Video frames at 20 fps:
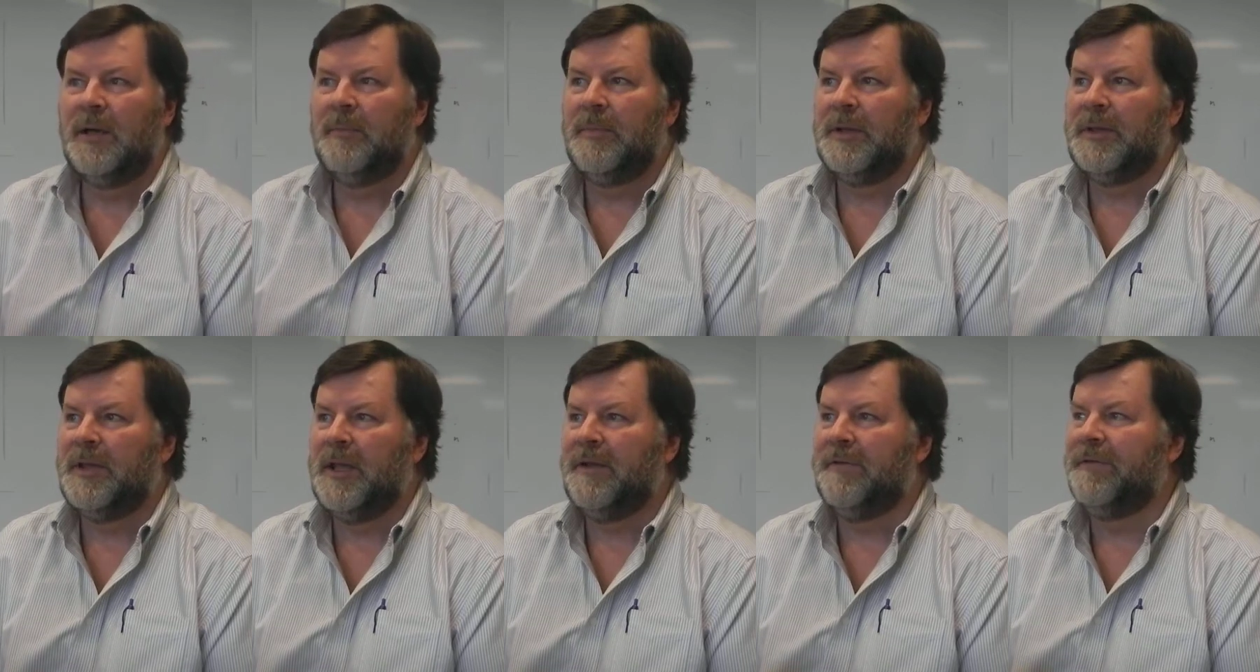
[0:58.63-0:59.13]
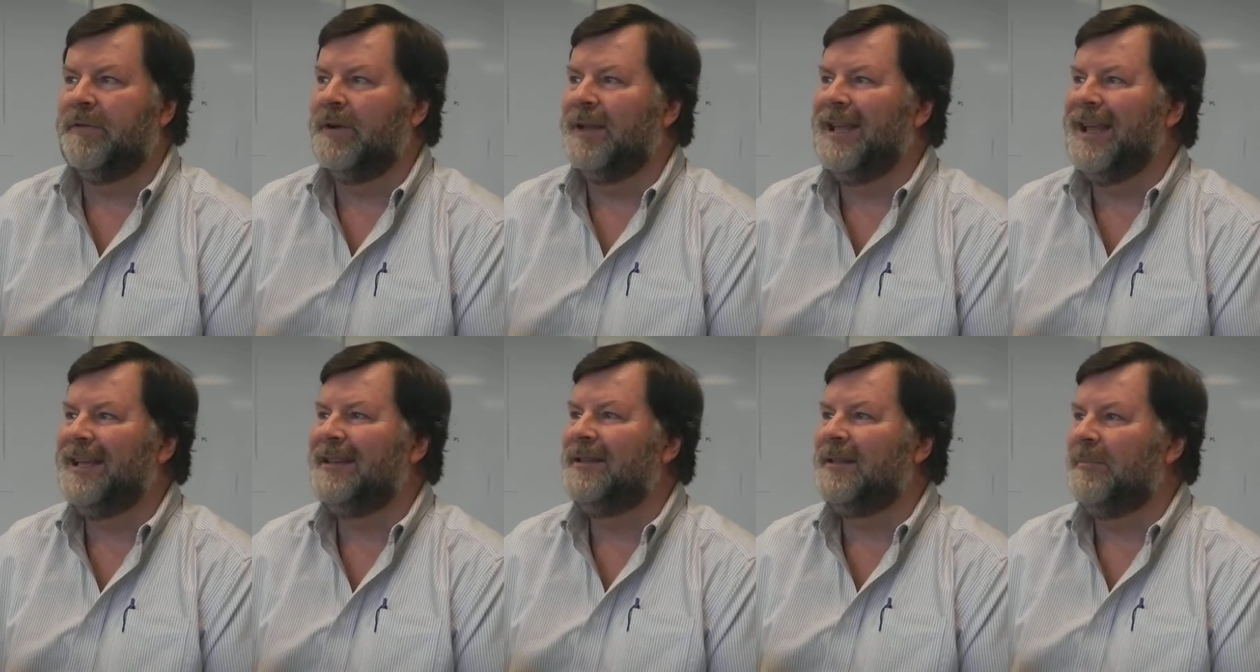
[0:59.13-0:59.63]
but they
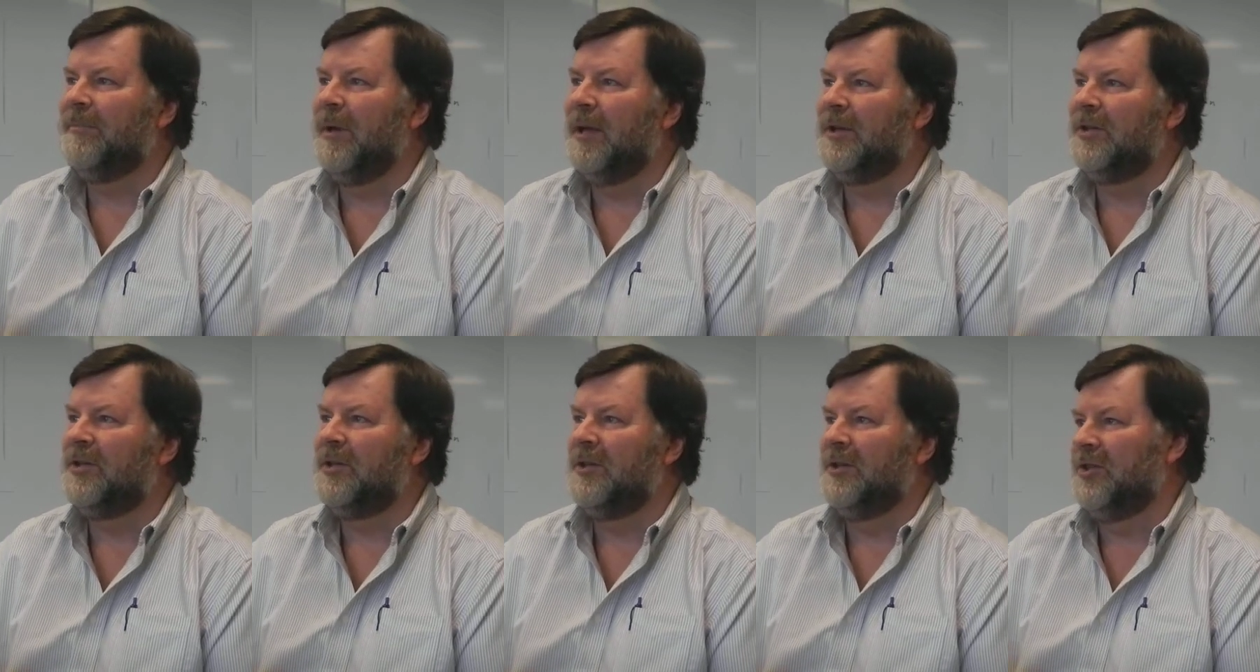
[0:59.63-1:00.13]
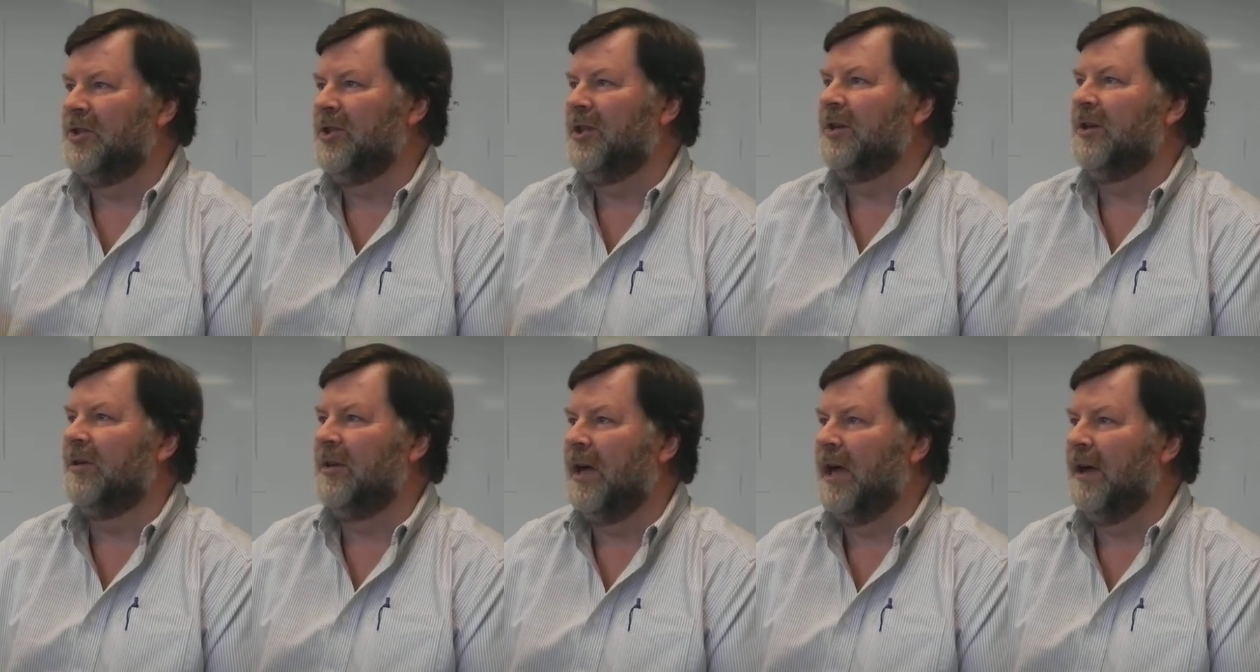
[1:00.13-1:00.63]
forget to mention
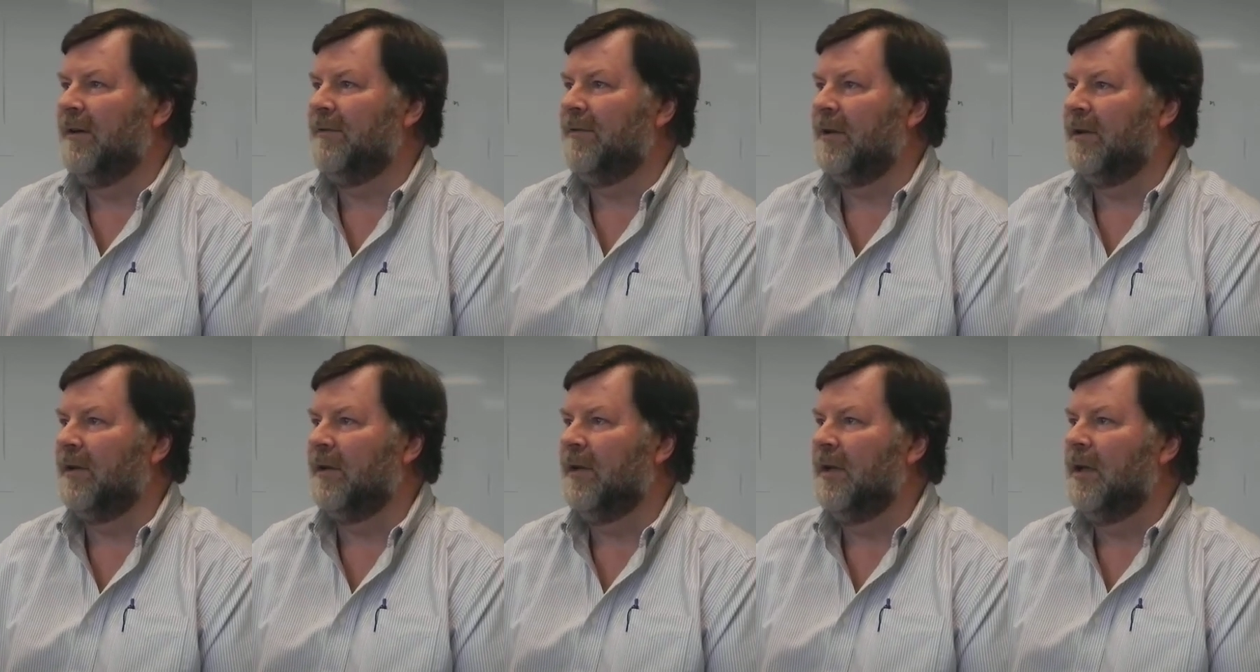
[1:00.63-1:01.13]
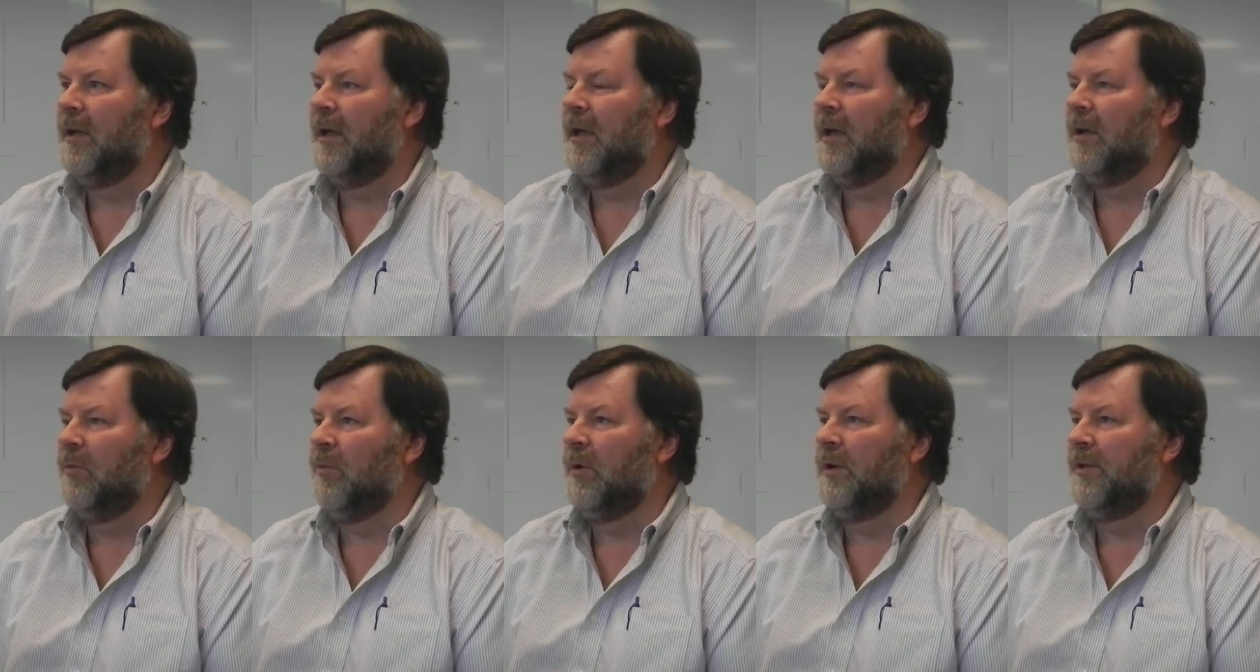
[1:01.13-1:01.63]
geographic.
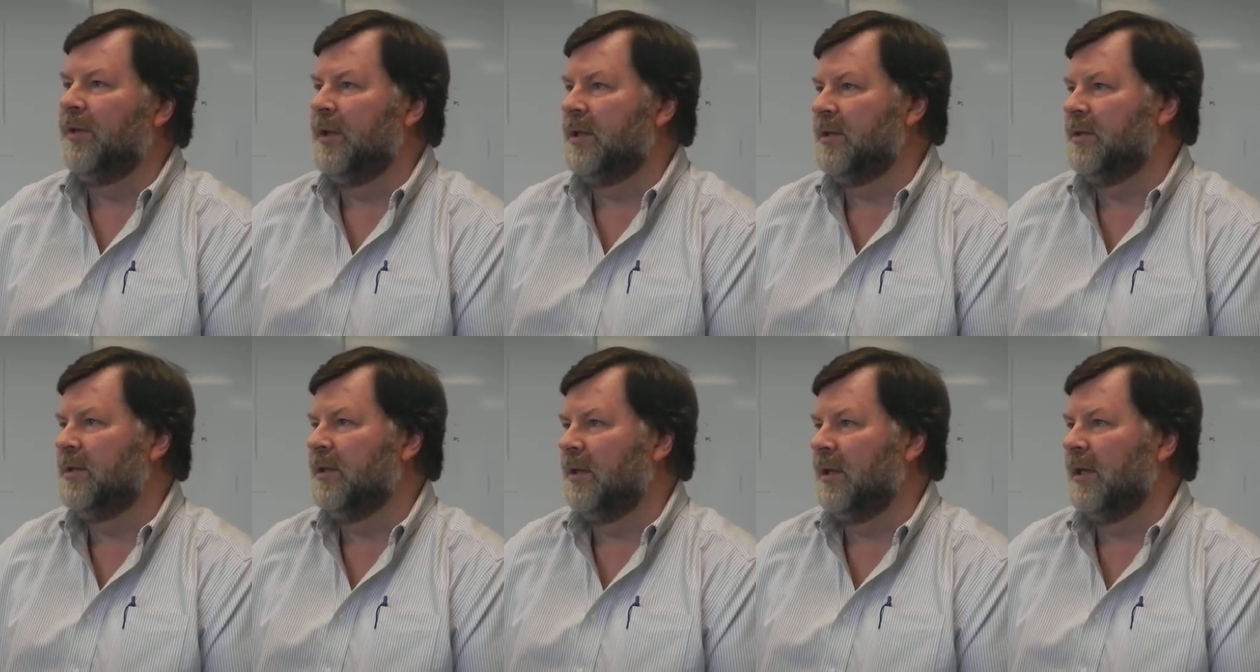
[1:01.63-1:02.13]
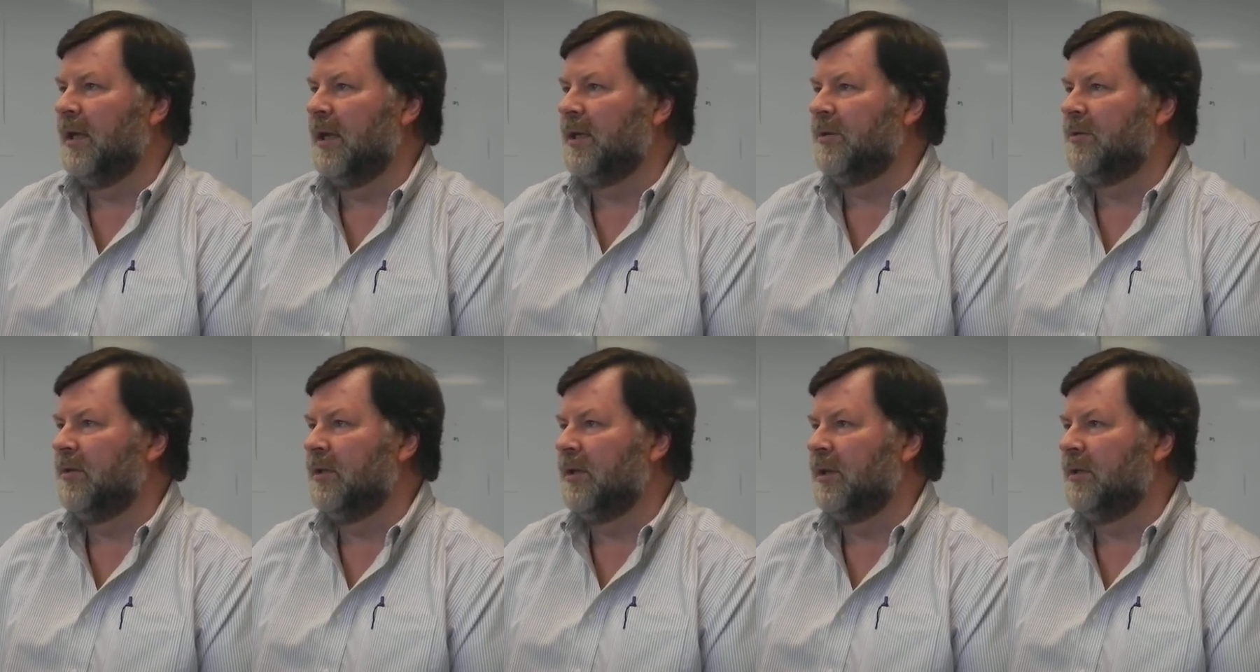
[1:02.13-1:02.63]
And one of the things in
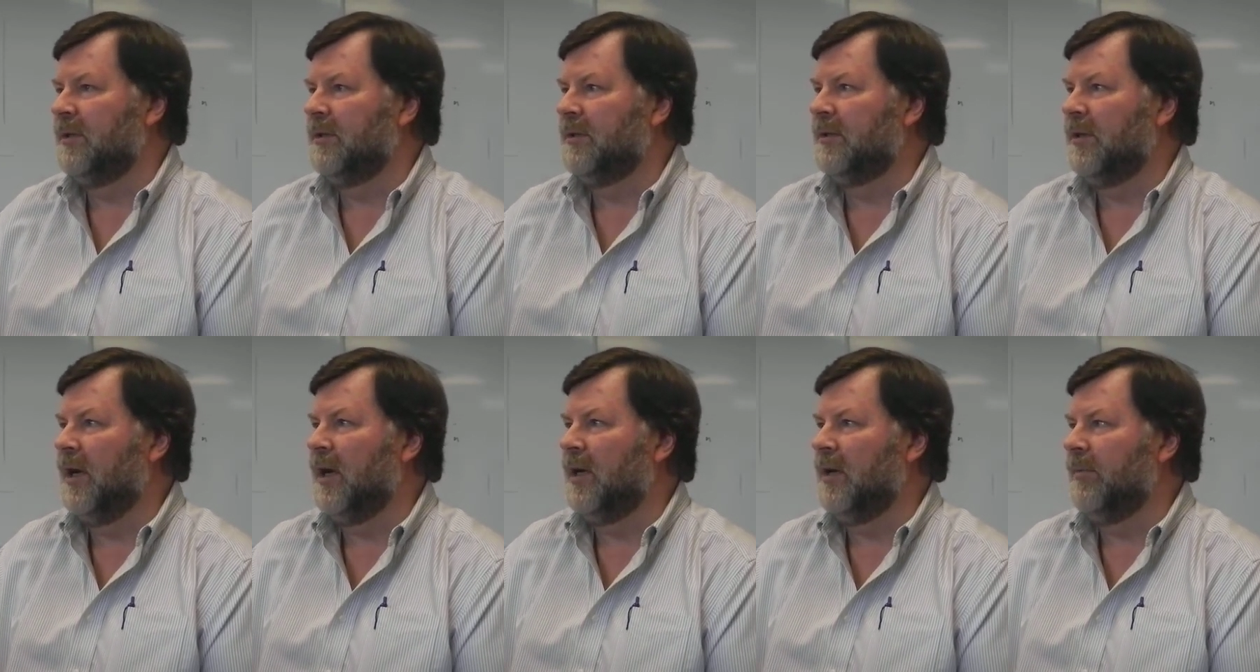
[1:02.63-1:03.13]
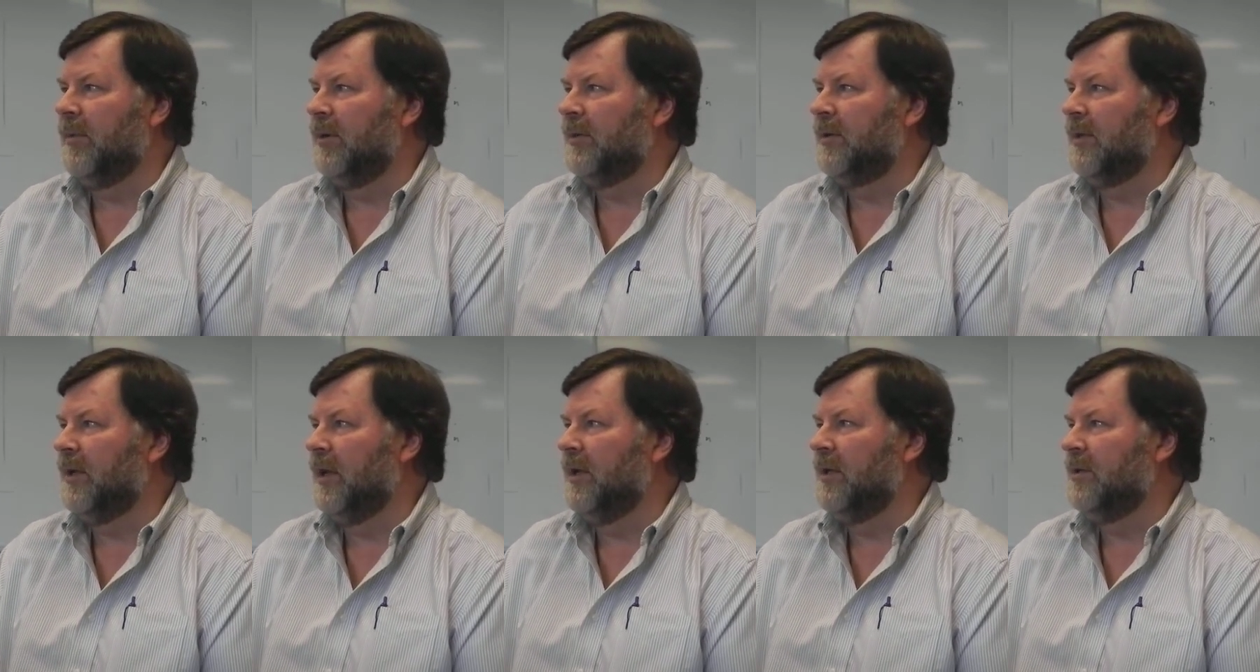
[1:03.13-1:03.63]
class we're going to talk
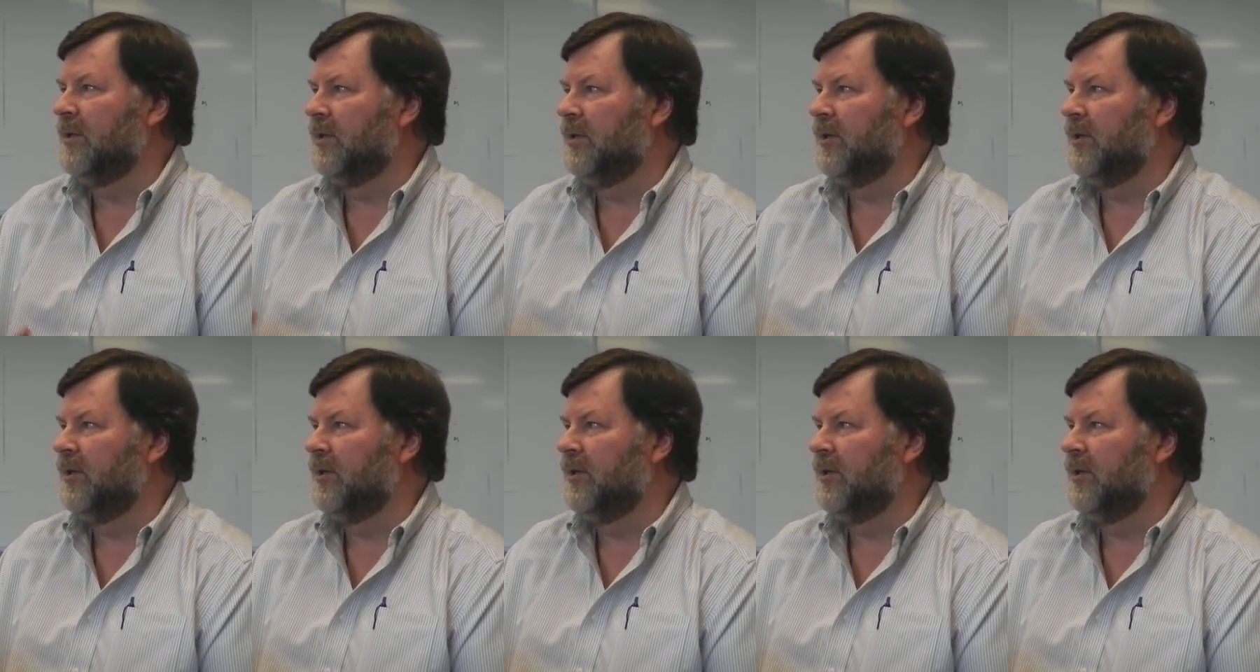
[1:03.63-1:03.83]
about today is